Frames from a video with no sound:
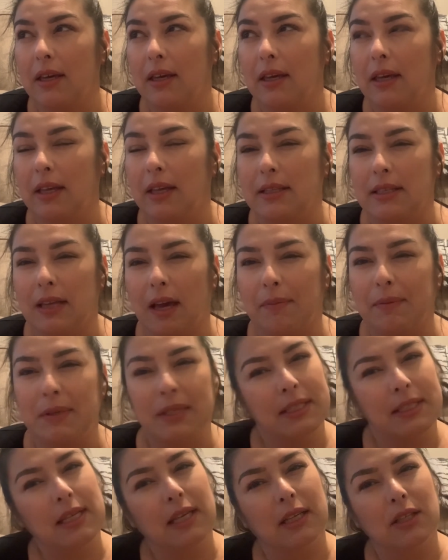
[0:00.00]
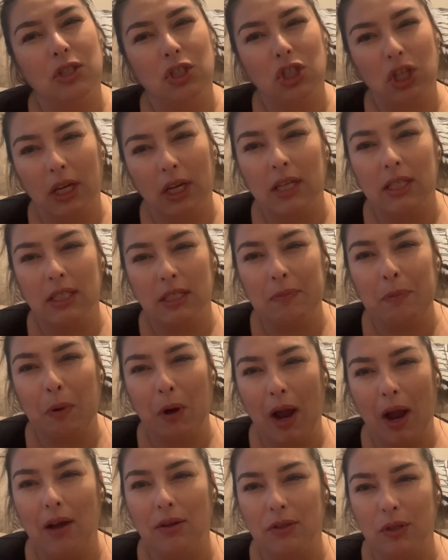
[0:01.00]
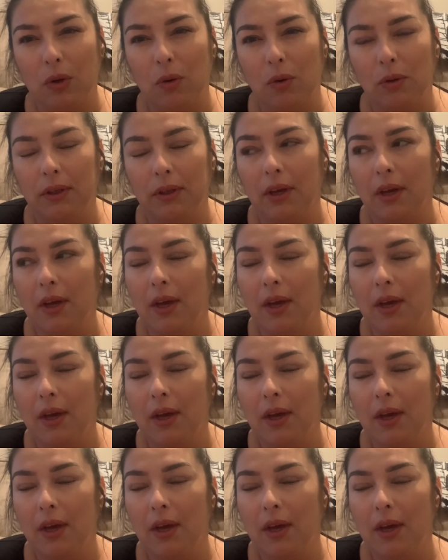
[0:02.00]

it's up to 6 chickens per household.